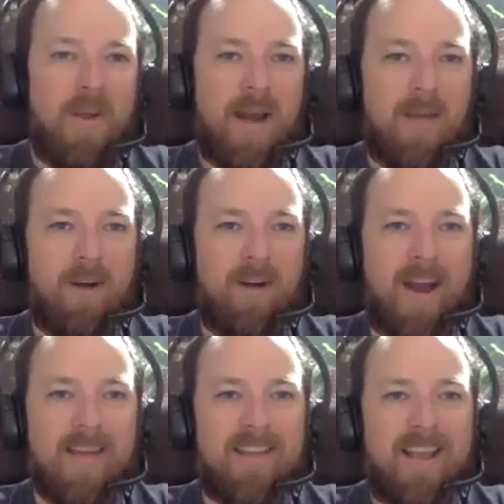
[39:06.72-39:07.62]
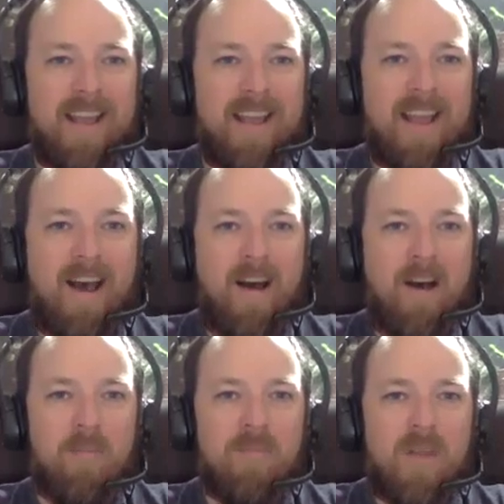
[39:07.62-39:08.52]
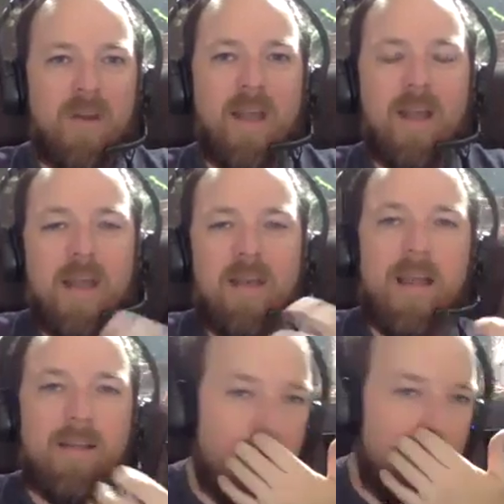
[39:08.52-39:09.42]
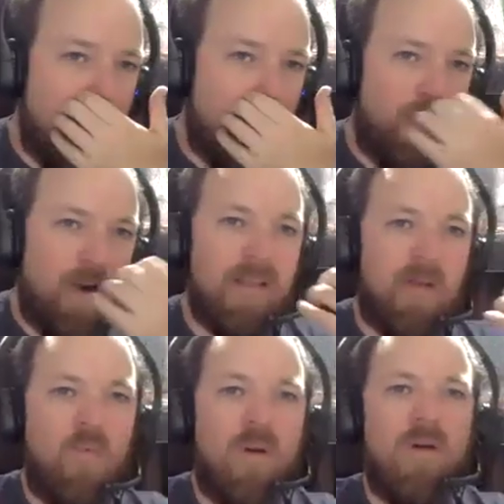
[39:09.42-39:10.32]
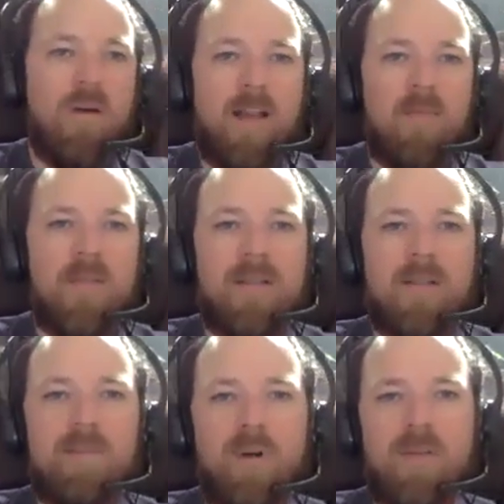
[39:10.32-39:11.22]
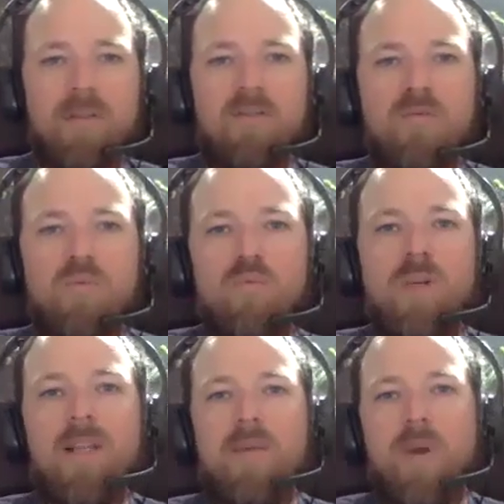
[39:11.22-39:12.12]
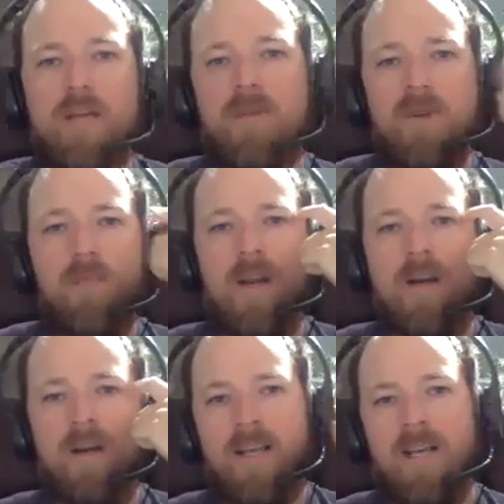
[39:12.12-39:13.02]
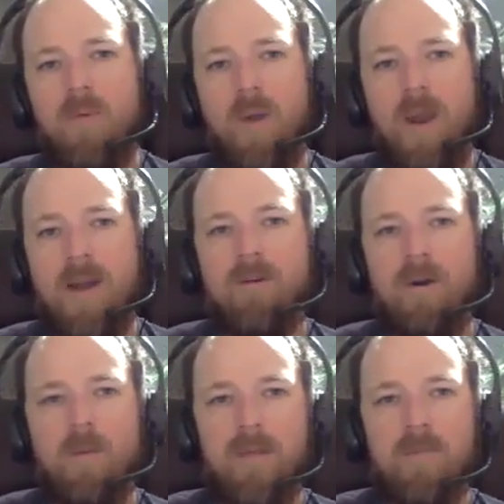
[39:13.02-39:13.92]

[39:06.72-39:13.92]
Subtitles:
We gotta progress. In talking about progressing, what are elements in this book that you really wish for the reader to take away from it?